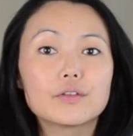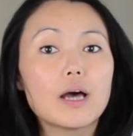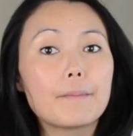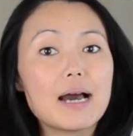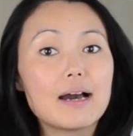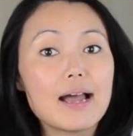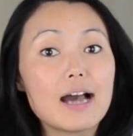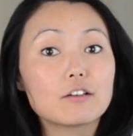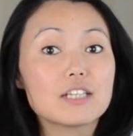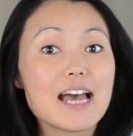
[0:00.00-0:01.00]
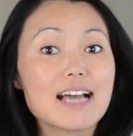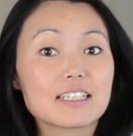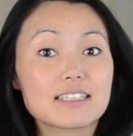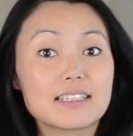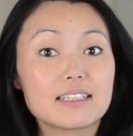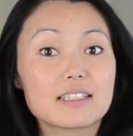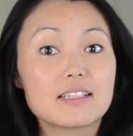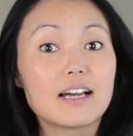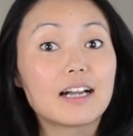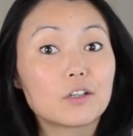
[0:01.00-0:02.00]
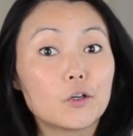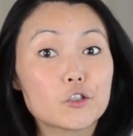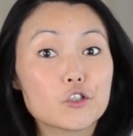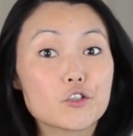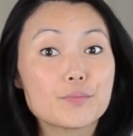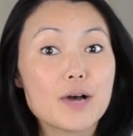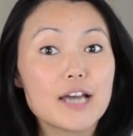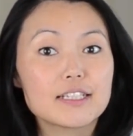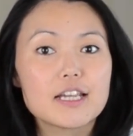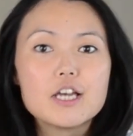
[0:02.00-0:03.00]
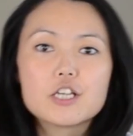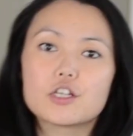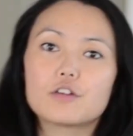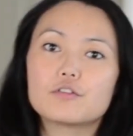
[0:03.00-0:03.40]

about how to access the unconscious mind. So if